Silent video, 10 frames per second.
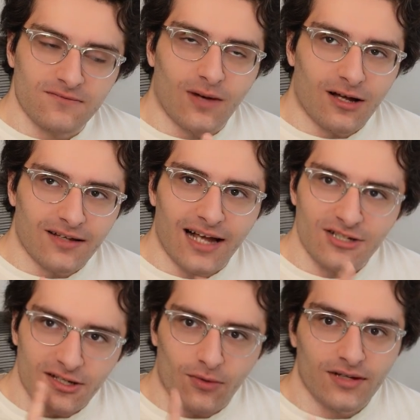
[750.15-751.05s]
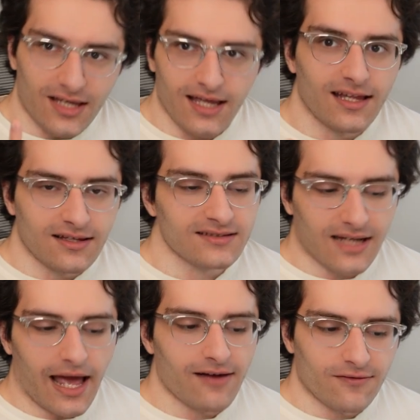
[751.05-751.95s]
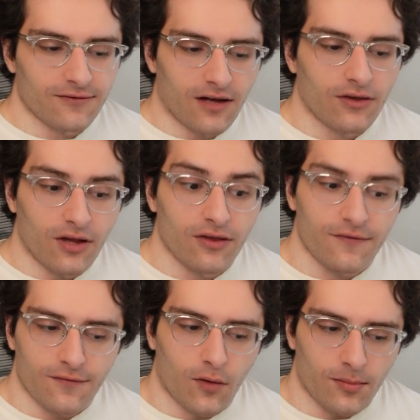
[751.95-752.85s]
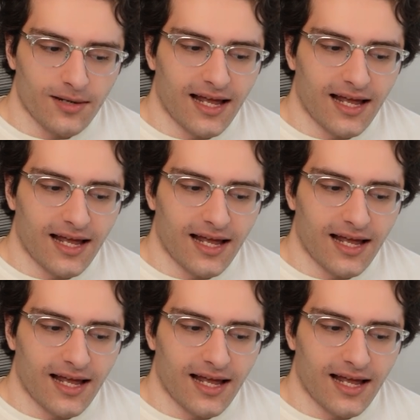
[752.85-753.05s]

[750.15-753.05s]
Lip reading: well, actually only, it doesn't have another form,